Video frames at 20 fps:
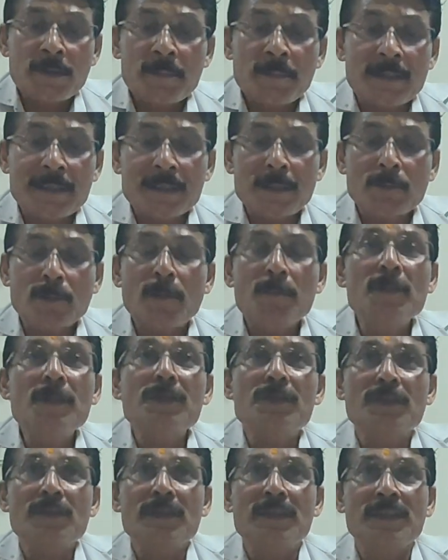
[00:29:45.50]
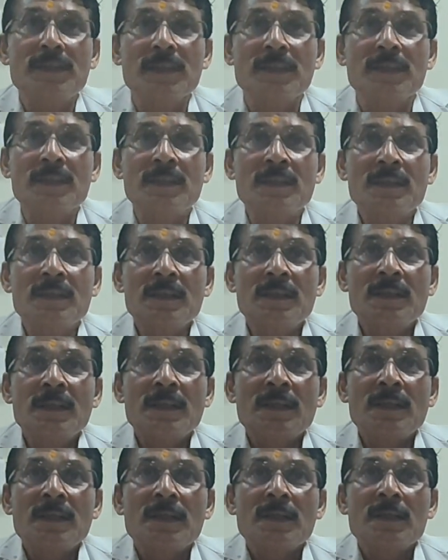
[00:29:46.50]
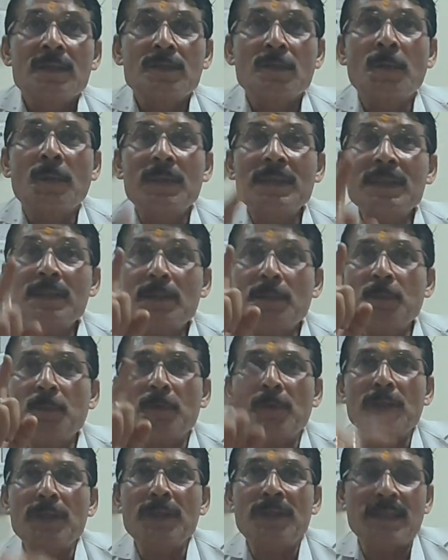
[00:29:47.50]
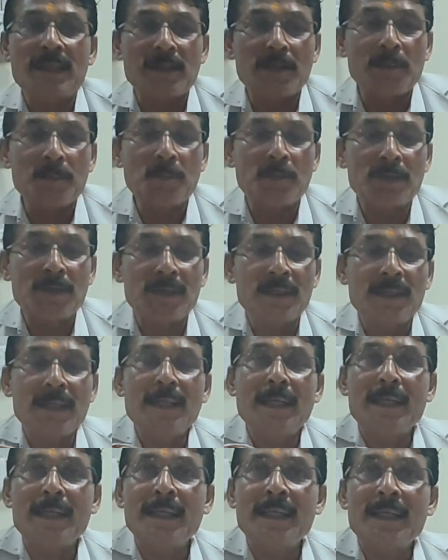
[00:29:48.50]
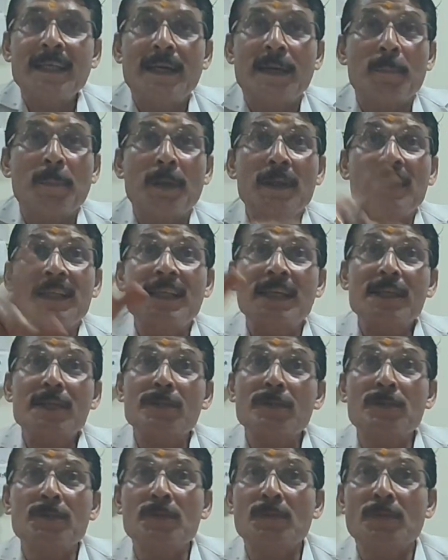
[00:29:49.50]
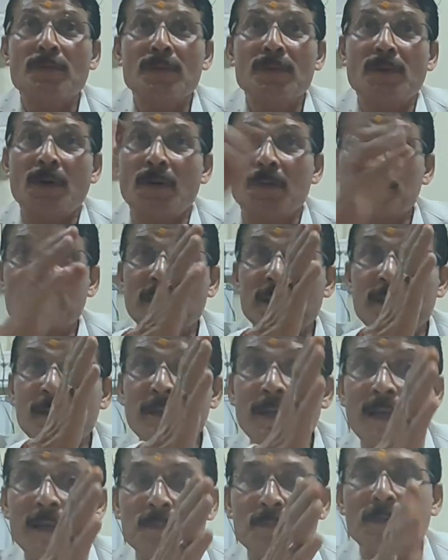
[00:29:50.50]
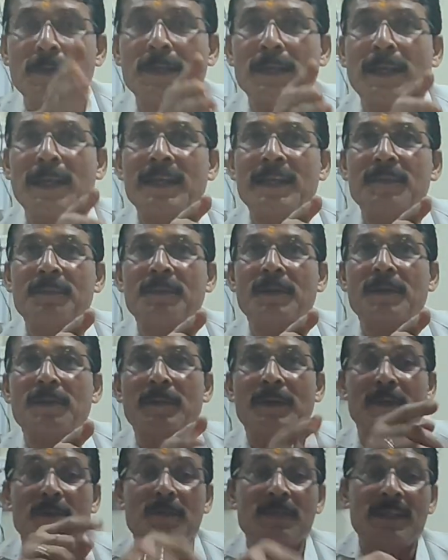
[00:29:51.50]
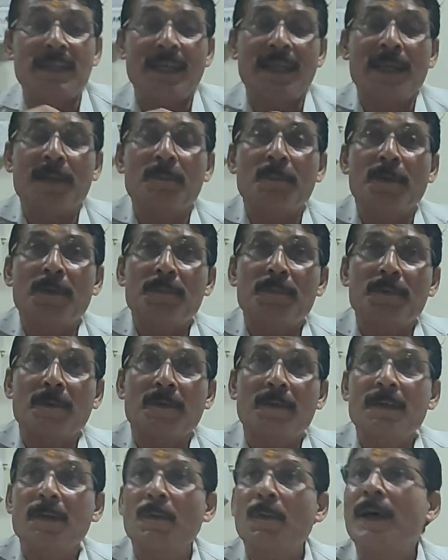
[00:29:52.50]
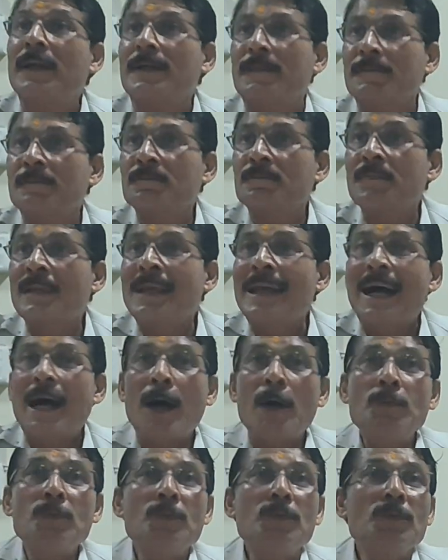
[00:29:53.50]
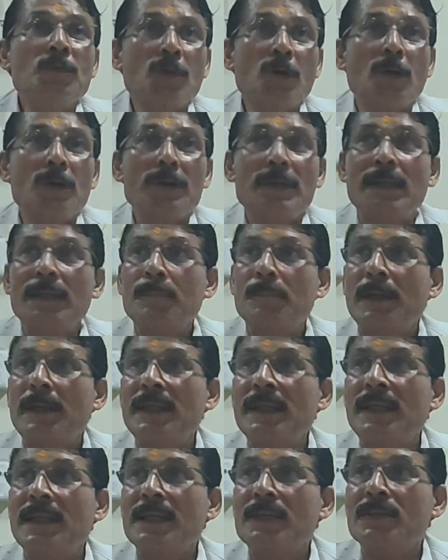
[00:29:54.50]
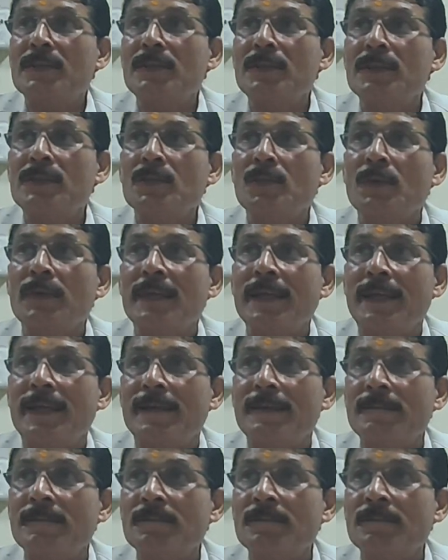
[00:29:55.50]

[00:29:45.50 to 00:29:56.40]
if there is a combination here, so what is the important thing? Important in landing here, but reduction you don't know. That you have to align the fragment with the help of your what? How do you know that my reduction is okay?